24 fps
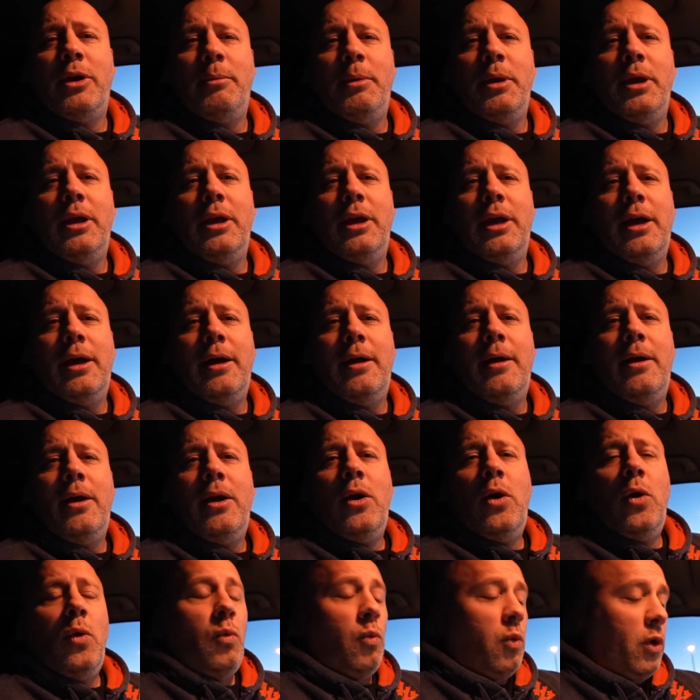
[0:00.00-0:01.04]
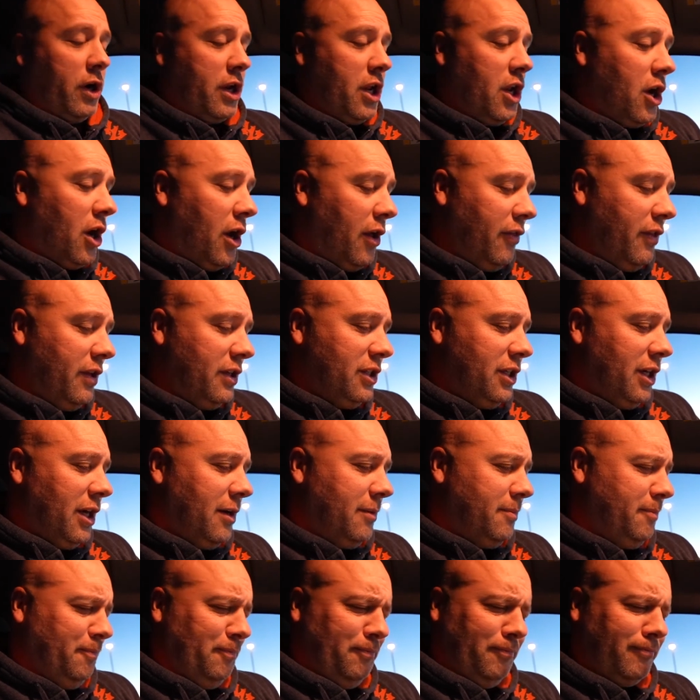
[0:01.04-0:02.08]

to be uh, working on this year.